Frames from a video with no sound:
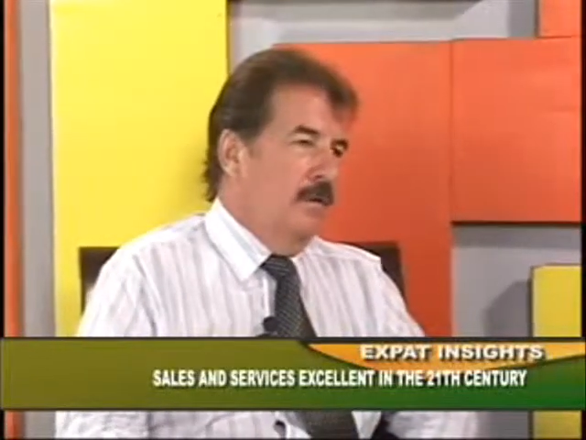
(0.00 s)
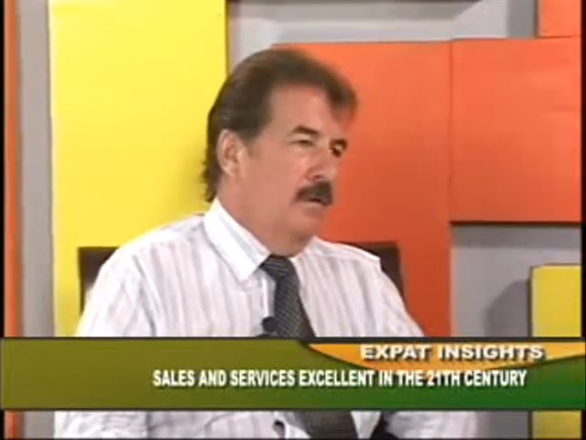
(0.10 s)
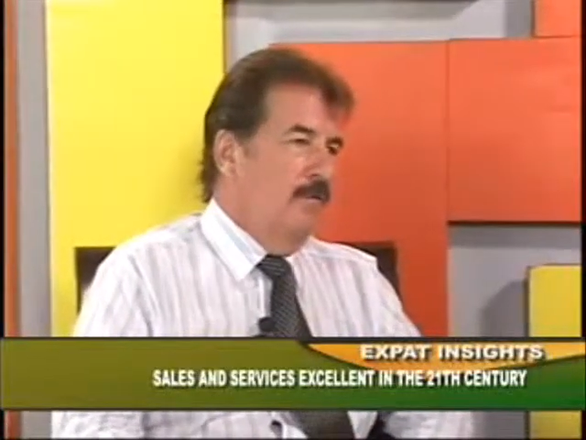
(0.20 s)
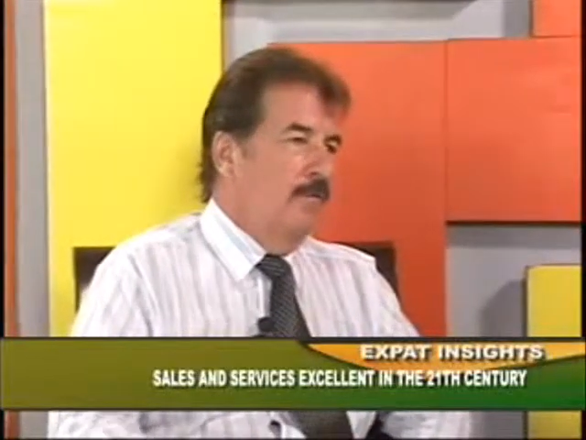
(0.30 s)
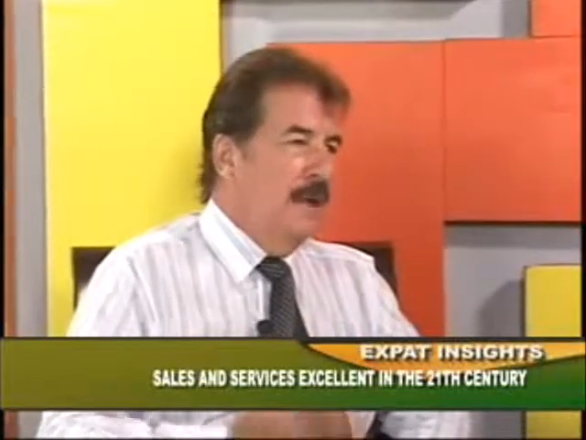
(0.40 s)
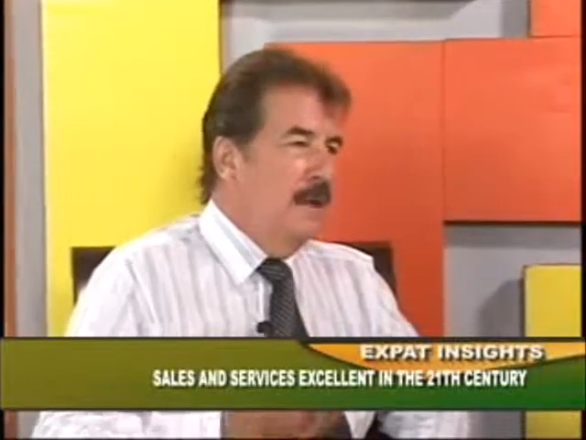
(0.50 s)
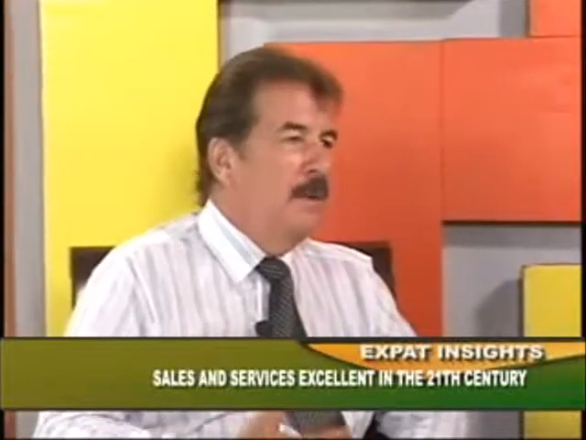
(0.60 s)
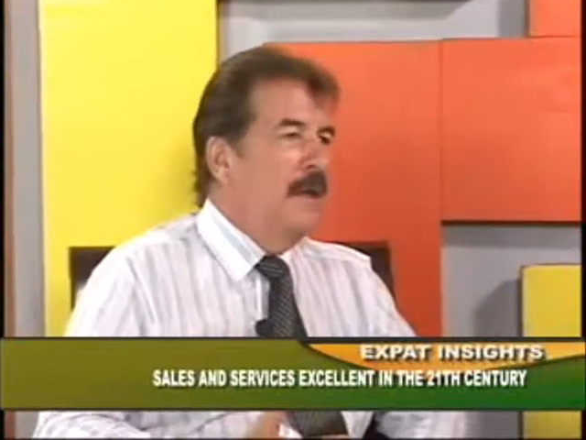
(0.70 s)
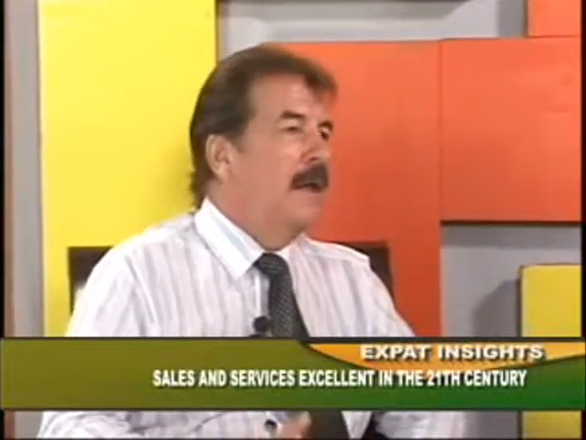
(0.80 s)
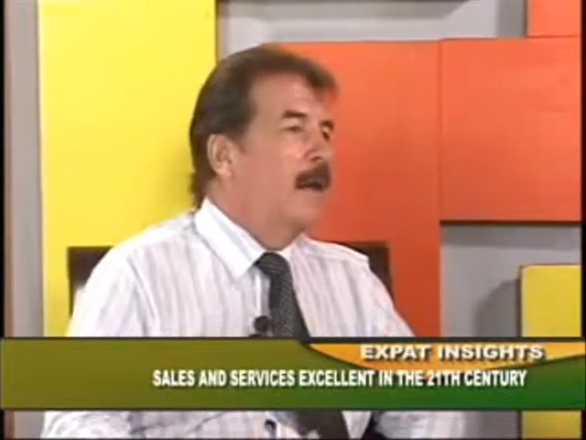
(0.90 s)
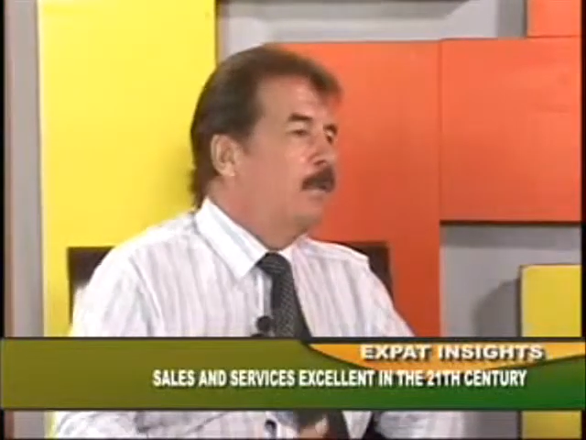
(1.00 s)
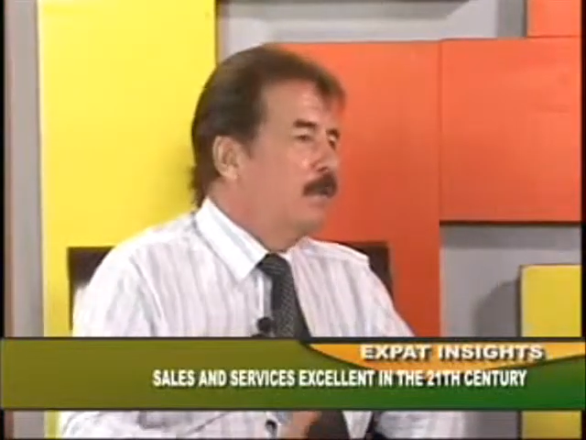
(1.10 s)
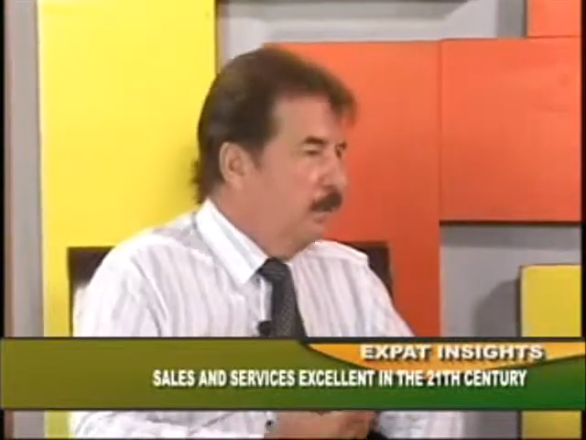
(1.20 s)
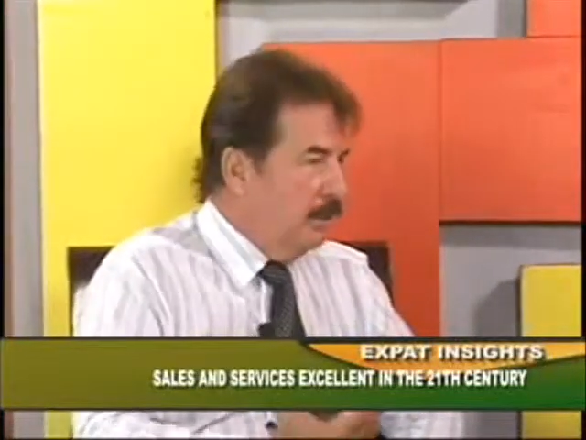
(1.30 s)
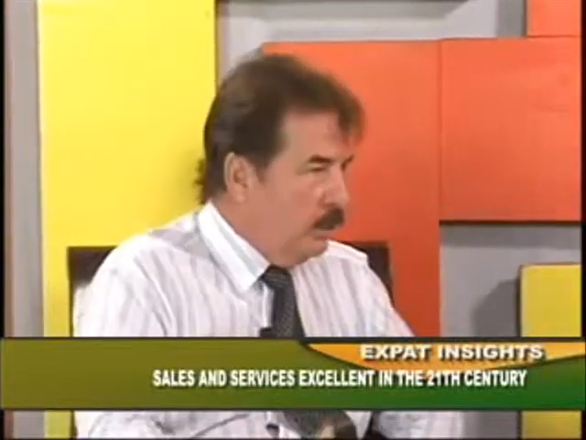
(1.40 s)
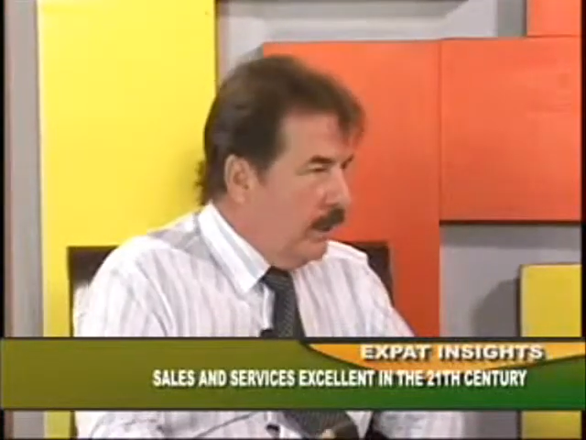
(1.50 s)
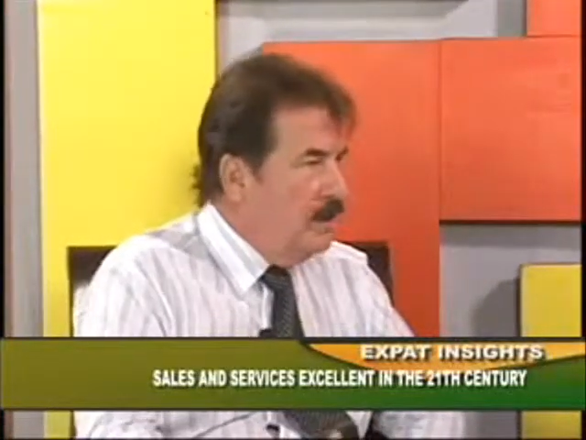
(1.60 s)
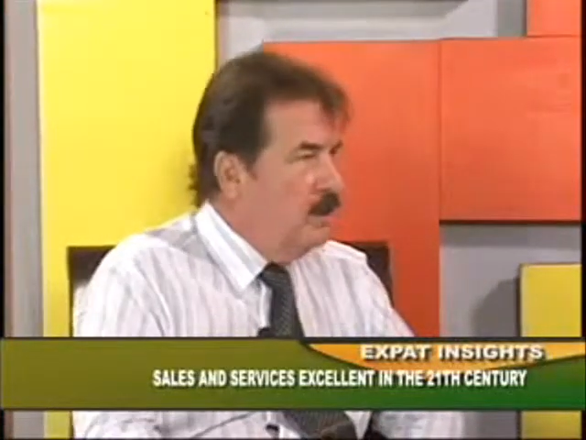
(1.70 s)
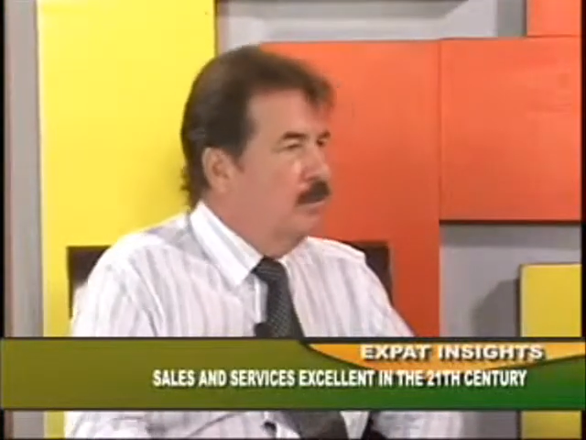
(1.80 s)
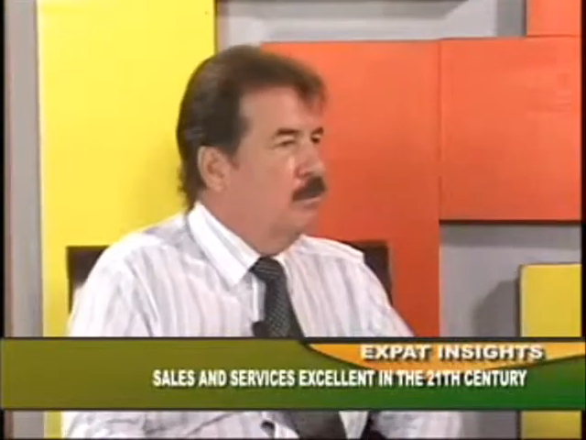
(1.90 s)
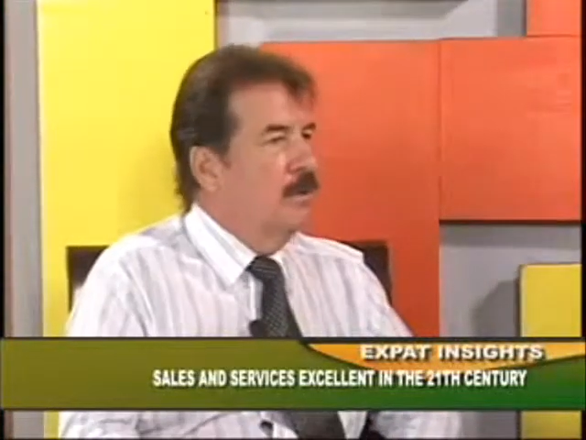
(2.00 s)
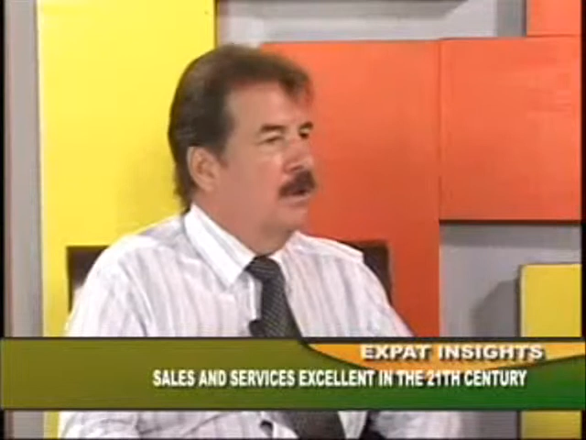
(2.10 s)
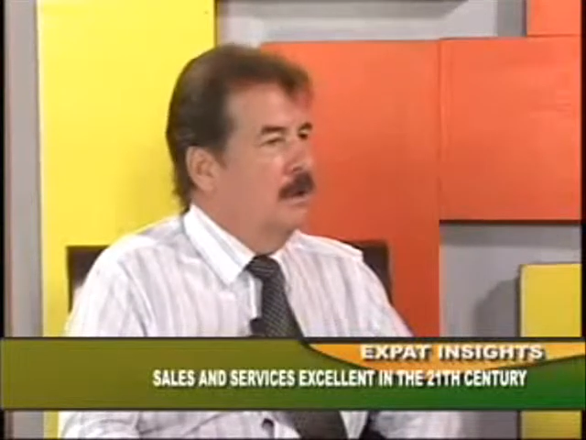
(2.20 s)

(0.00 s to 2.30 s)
of me being able to persuade you